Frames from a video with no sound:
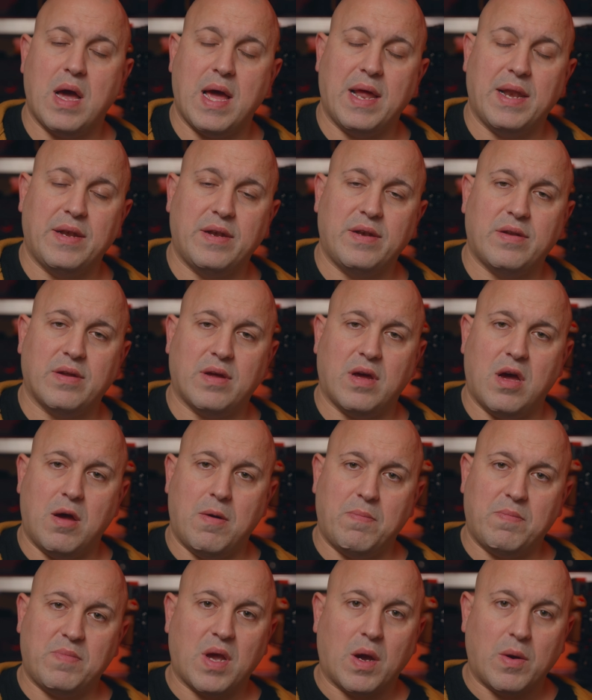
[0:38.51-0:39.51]
and
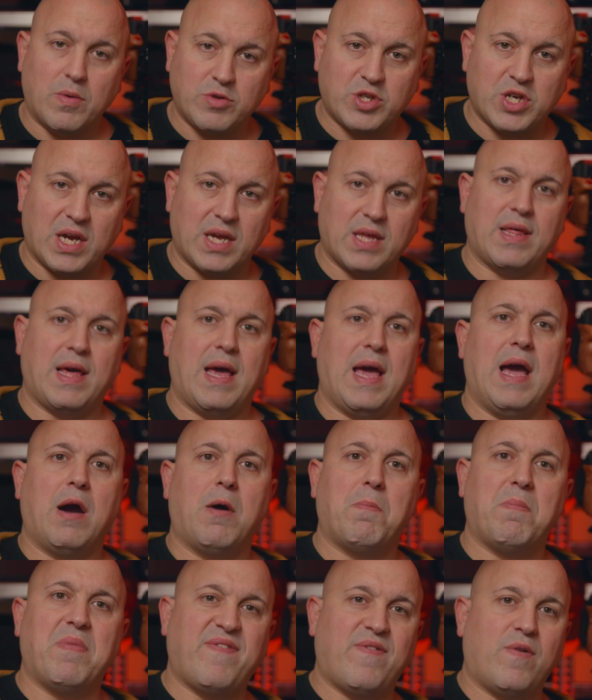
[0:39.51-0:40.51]
go and check that
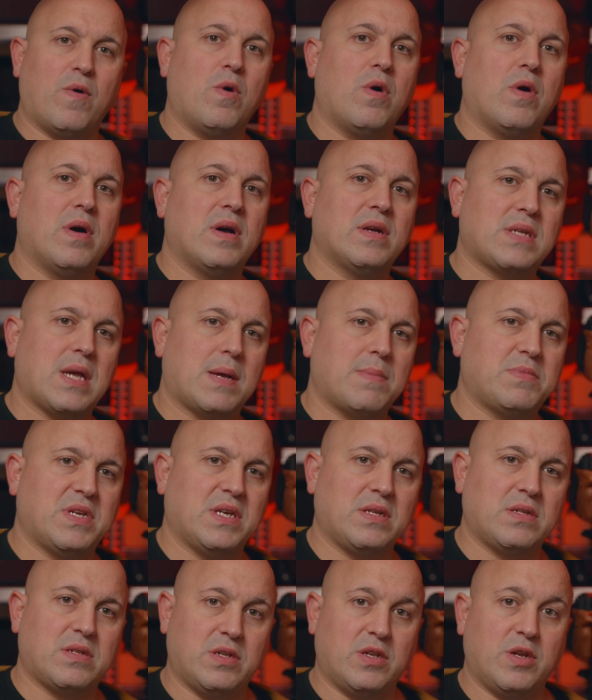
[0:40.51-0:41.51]
out before
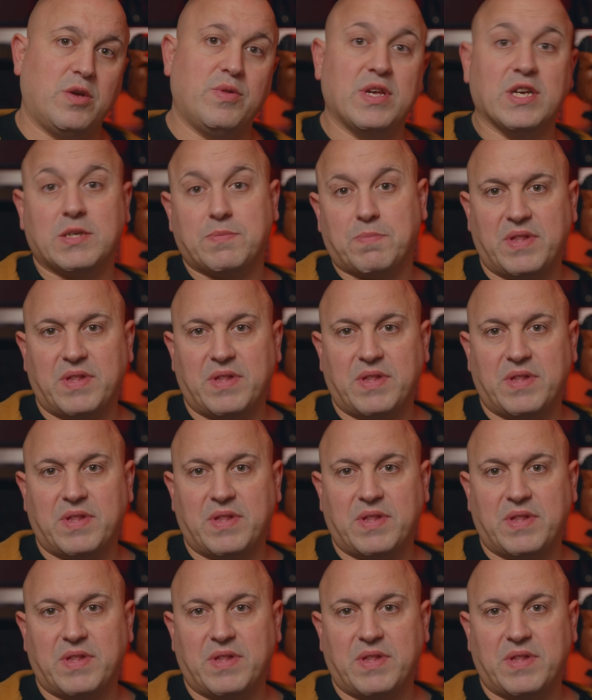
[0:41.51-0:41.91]
attempting to do this.